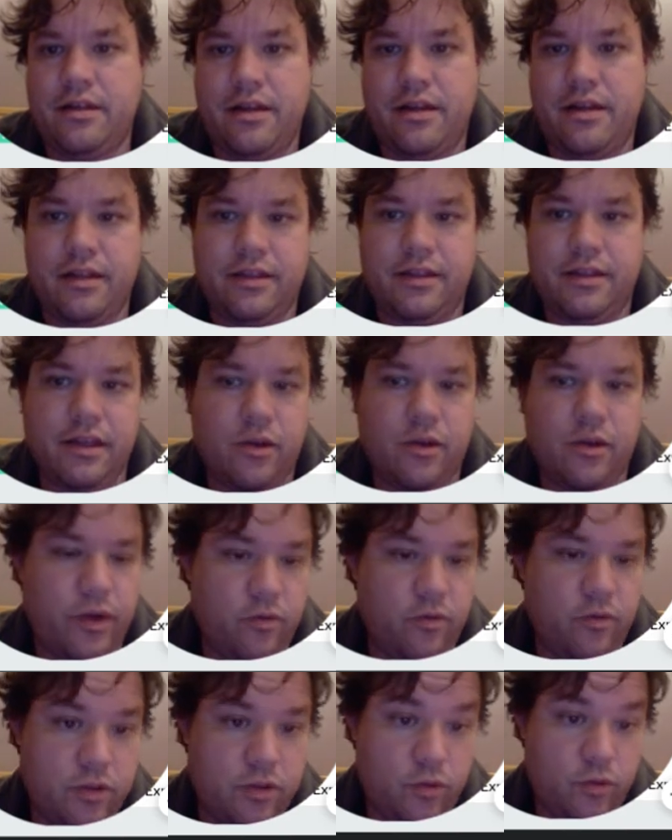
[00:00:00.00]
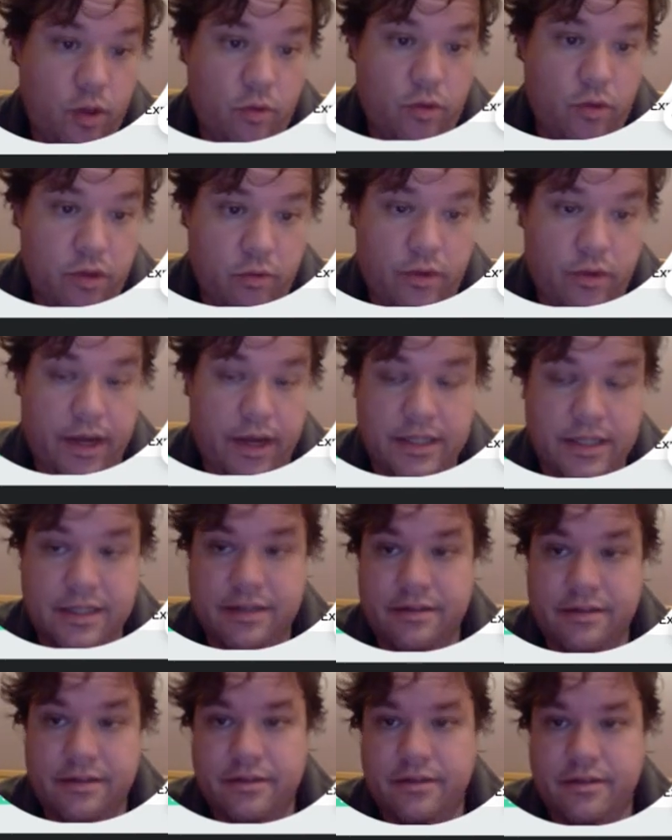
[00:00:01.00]
And the queen was with West,
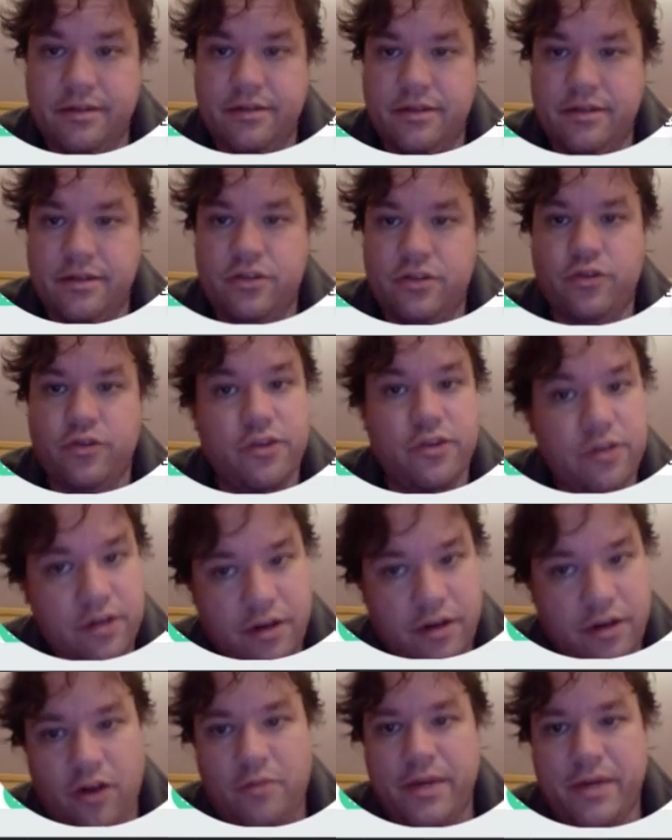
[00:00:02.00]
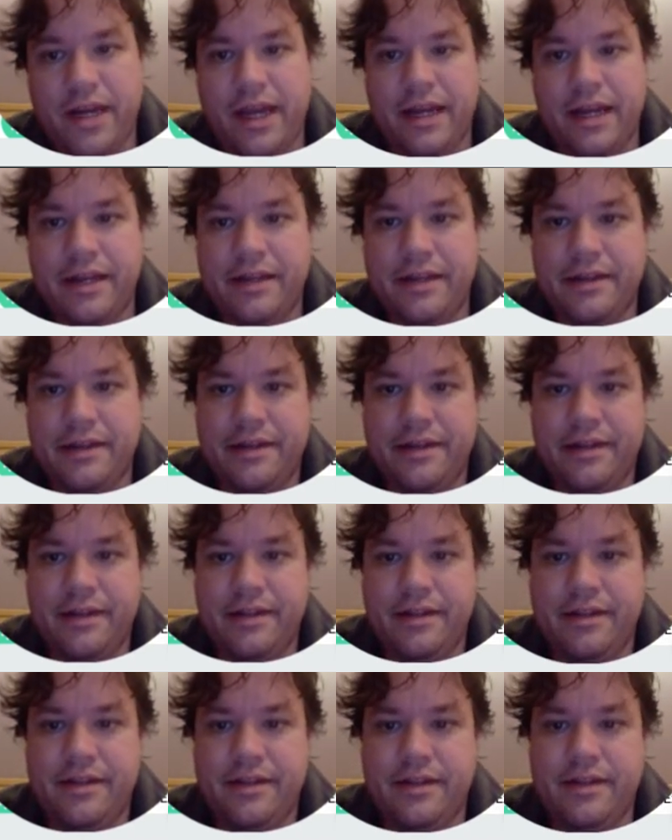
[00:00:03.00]
so you're home again.
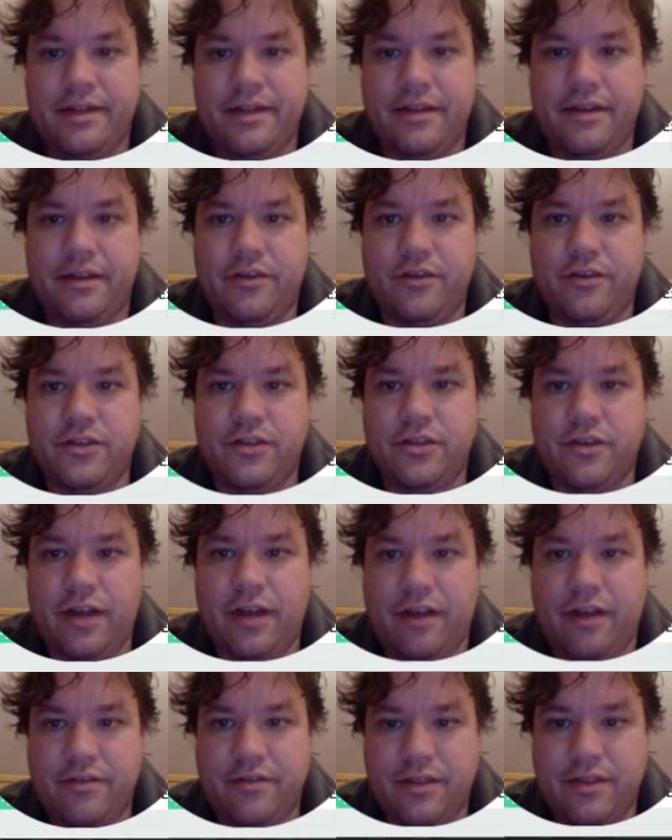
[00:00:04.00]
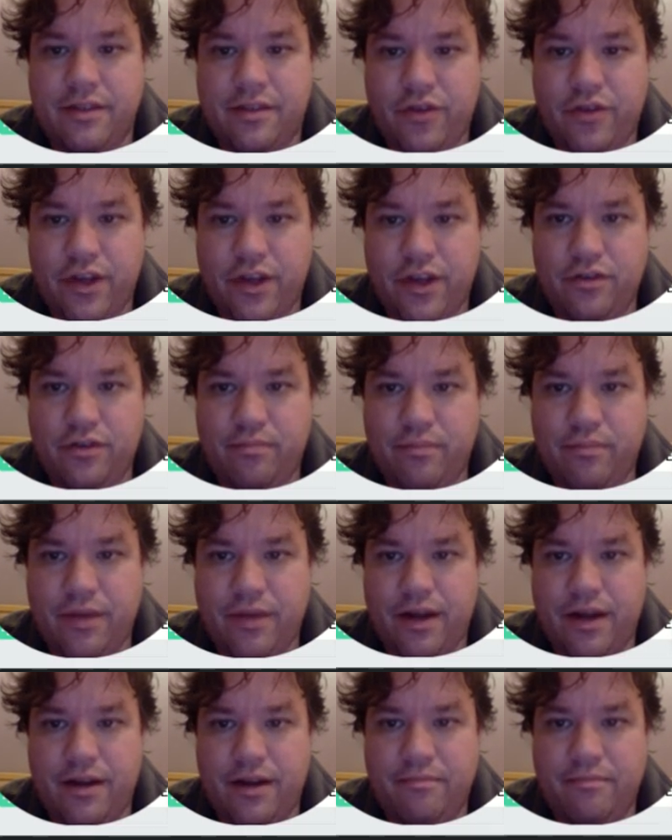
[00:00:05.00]
You still have the 3 to
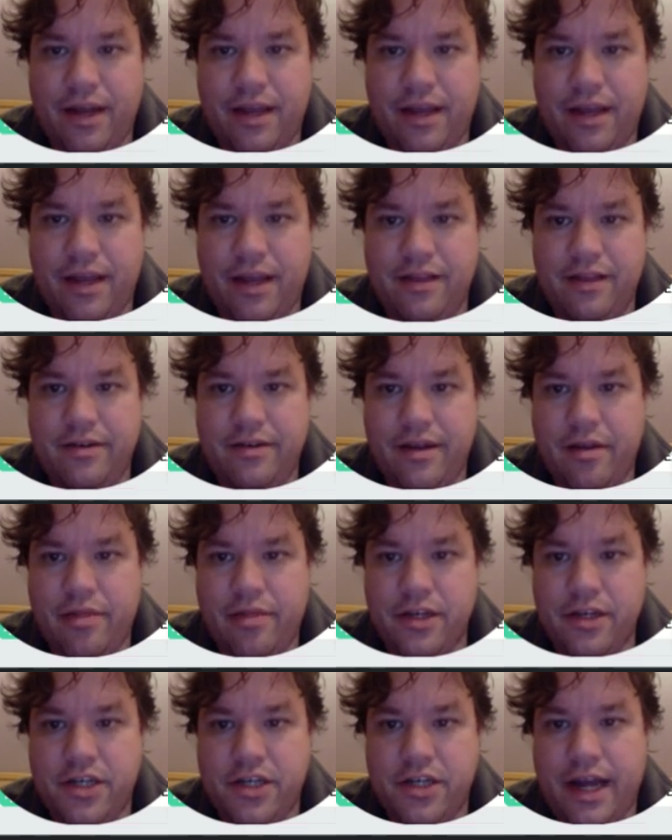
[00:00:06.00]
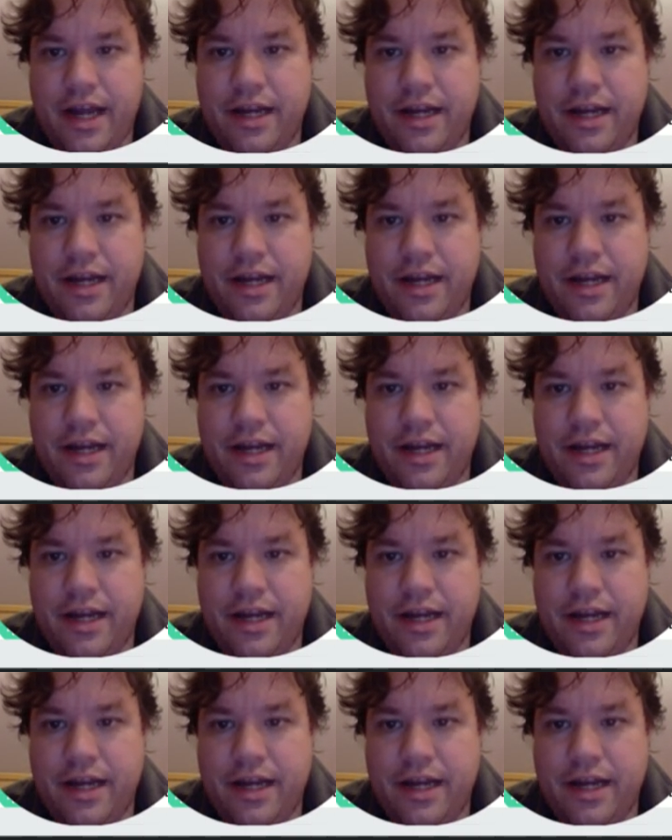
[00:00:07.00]
play underneath the jack,